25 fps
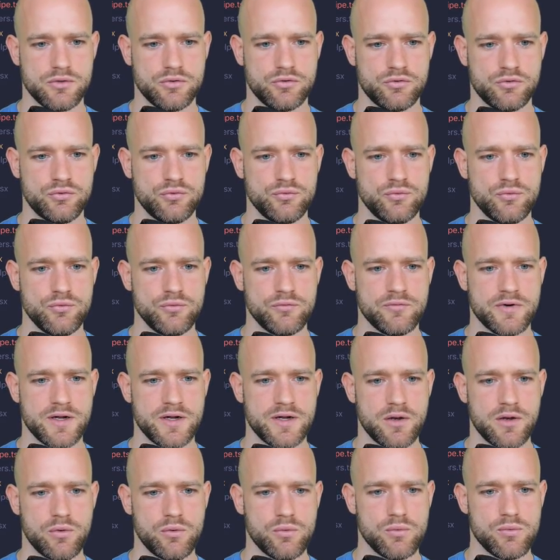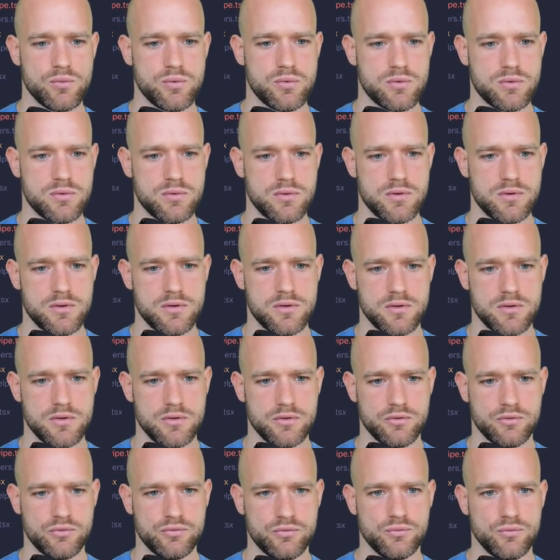to value
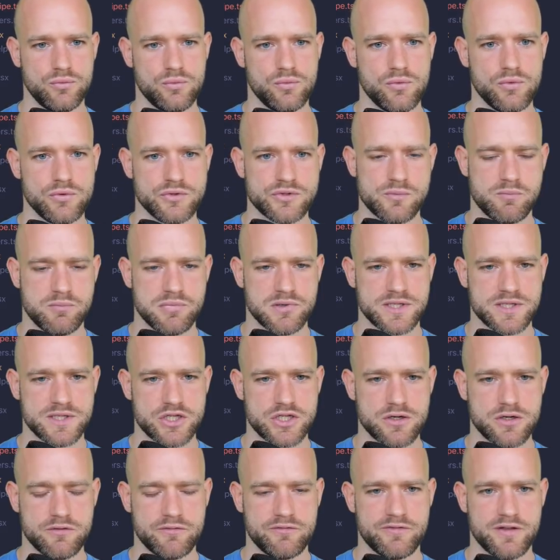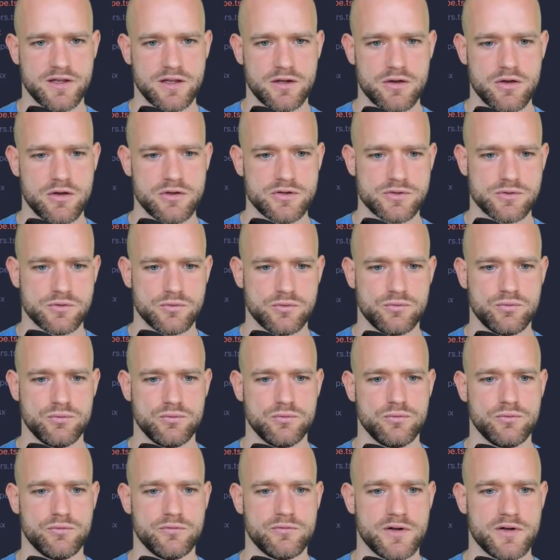to the position of finger, so
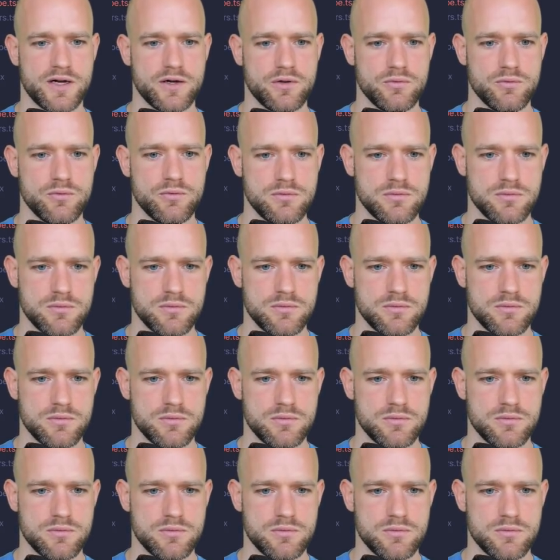to value,